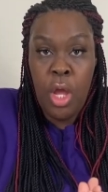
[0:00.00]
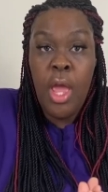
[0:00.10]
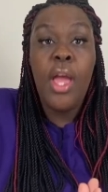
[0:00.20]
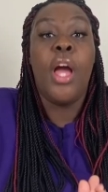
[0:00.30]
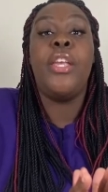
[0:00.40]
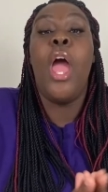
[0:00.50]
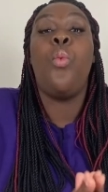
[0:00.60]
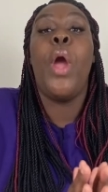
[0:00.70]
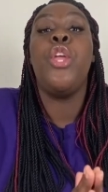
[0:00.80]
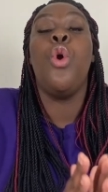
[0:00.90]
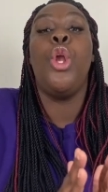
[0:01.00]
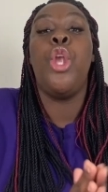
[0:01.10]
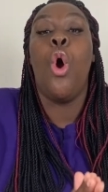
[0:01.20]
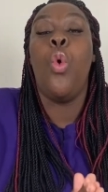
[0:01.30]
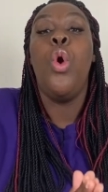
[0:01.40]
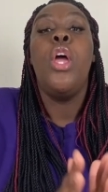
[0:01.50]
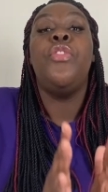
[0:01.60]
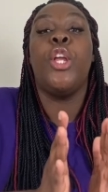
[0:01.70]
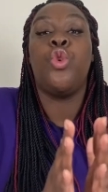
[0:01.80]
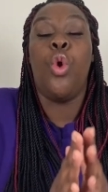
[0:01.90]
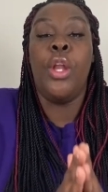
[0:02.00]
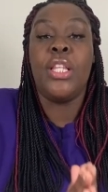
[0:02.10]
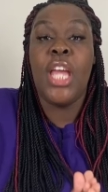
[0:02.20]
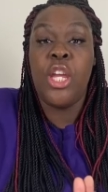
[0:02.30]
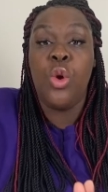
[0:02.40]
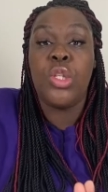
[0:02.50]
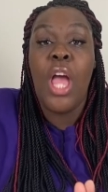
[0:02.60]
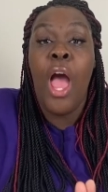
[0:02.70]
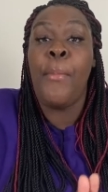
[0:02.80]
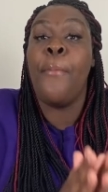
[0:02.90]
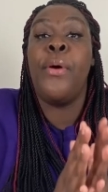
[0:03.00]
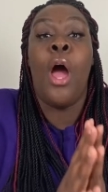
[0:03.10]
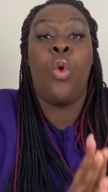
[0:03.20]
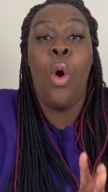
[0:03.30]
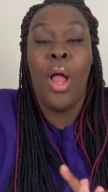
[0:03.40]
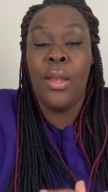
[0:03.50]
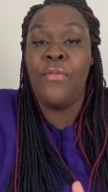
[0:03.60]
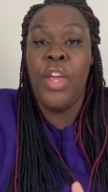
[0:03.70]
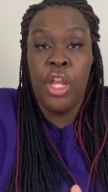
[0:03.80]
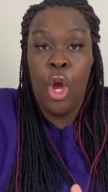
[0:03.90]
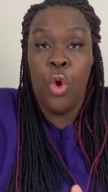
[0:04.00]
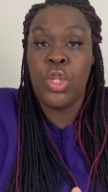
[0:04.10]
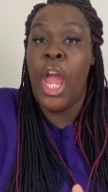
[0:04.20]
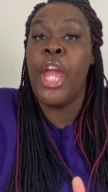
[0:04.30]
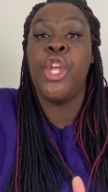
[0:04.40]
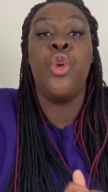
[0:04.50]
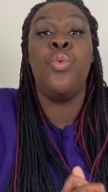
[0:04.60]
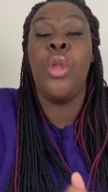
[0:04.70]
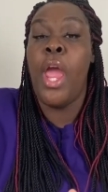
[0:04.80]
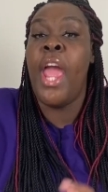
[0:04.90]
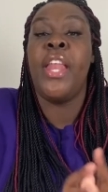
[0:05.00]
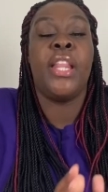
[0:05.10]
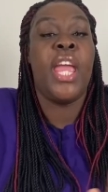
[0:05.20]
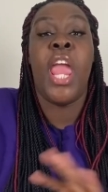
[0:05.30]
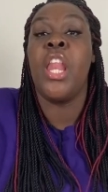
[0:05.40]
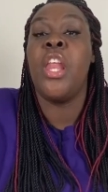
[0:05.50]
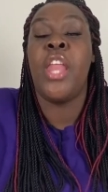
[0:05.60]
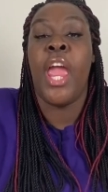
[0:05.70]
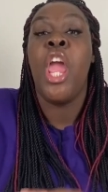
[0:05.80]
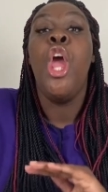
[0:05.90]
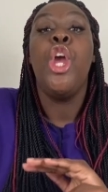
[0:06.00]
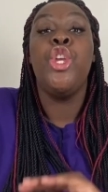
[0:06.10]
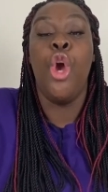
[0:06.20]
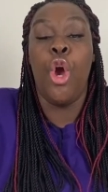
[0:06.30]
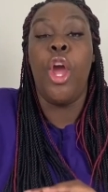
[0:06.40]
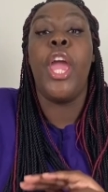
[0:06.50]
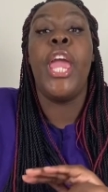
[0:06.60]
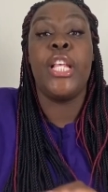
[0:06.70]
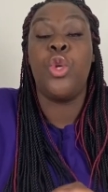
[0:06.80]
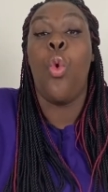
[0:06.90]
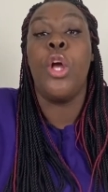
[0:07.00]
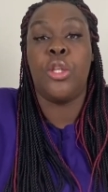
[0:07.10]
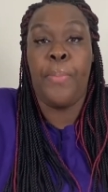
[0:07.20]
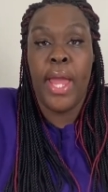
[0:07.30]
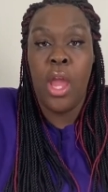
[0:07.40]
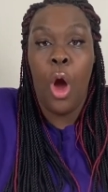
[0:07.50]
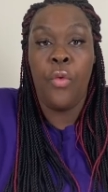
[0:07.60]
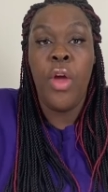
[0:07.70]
Because that way you'll know that you're going to take your time and put out quality videos and you, and at the end of the day, it's going to pay off.